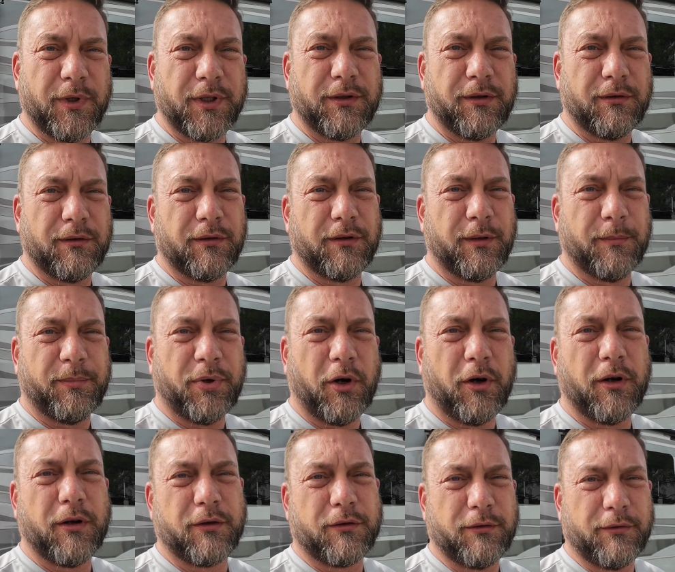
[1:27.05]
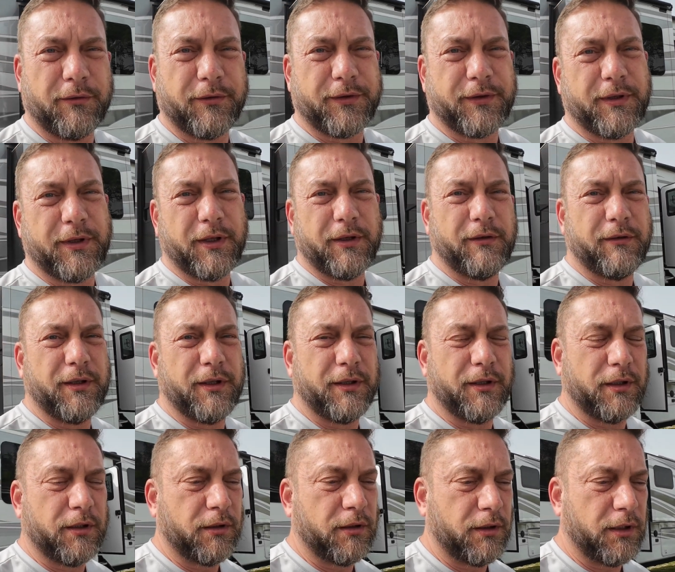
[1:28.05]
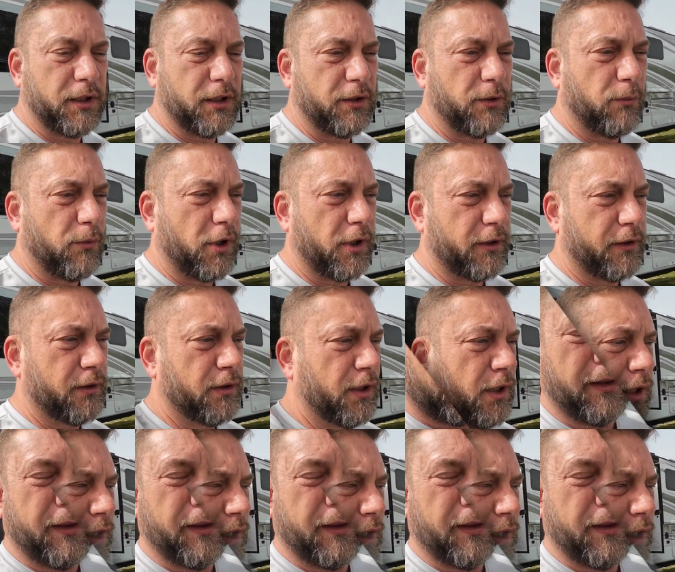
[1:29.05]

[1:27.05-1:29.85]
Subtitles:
which are the particles that are in the water.